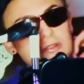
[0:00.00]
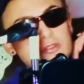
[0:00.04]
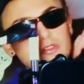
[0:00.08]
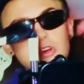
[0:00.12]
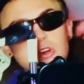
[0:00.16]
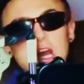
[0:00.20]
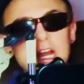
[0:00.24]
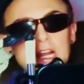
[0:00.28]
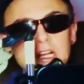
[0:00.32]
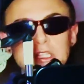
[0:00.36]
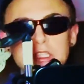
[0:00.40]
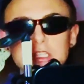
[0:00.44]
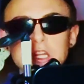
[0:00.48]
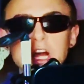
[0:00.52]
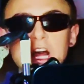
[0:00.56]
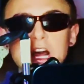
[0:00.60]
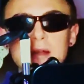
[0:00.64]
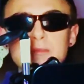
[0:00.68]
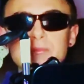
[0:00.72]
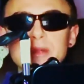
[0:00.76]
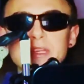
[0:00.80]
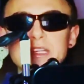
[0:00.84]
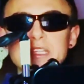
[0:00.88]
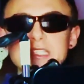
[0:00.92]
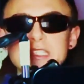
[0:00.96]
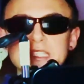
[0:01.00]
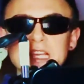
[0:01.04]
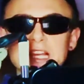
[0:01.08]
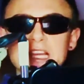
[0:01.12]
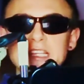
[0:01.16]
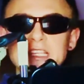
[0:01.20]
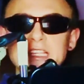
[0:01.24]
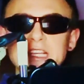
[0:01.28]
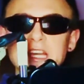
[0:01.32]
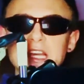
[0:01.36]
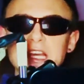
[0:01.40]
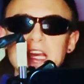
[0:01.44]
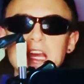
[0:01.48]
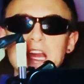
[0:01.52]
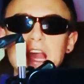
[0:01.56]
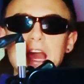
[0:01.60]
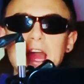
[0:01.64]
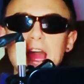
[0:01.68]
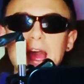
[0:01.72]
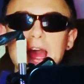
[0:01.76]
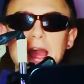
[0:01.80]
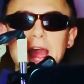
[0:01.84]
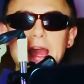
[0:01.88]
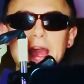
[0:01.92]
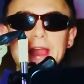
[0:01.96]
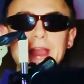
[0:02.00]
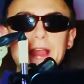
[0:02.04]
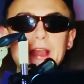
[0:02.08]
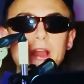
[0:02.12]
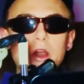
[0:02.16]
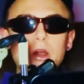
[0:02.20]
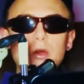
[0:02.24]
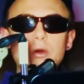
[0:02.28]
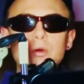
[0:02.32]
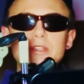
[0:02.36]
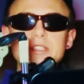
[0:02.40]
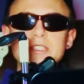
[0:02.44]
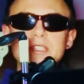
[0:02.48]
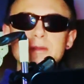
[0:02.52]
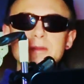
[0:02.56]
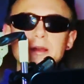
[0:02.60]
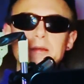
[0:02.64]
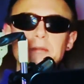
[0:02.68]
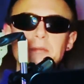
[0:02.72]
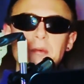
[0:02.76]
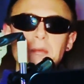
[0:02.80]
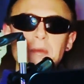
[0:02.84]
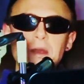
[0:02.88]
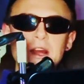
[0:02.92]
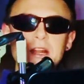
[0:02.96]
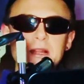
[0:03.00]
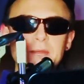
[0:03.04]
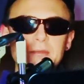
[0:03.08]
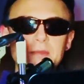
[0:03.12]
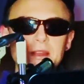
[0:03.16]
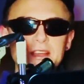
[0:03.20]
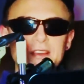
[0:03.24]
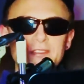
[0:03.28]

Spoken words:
crying a lot, but it's like I always in the back of my mind, I'm like